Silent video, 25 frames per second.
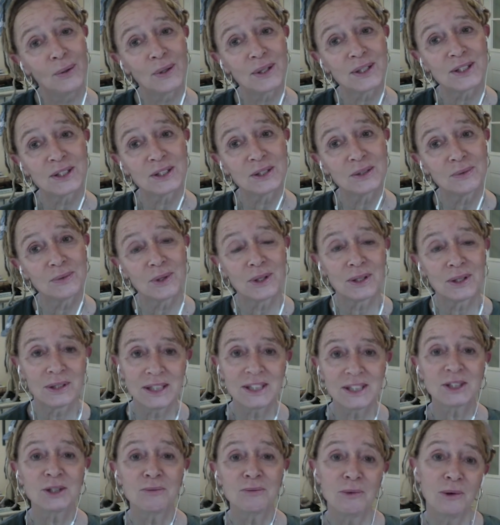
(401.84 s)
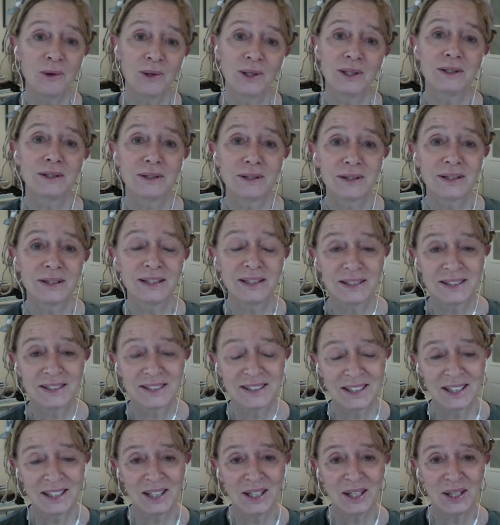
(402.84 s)
what's the word disappointing
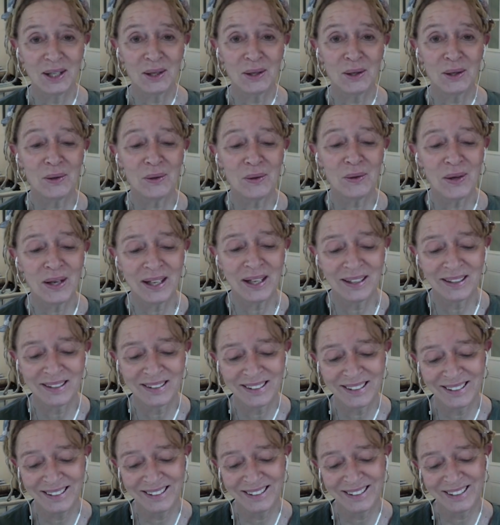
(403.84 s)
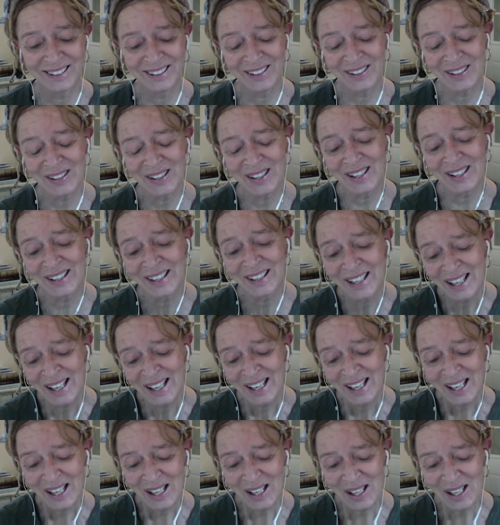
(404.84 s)
let's say you know and
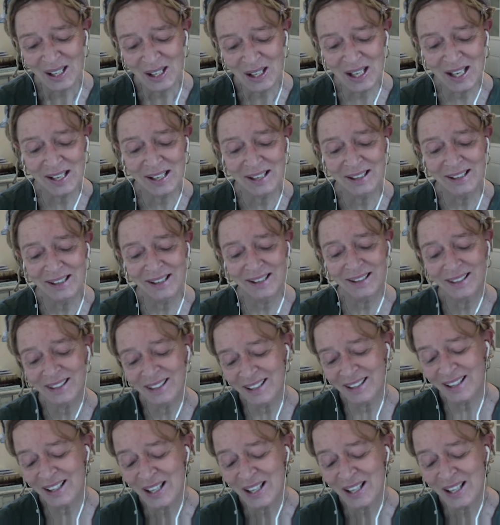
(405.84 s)
mm.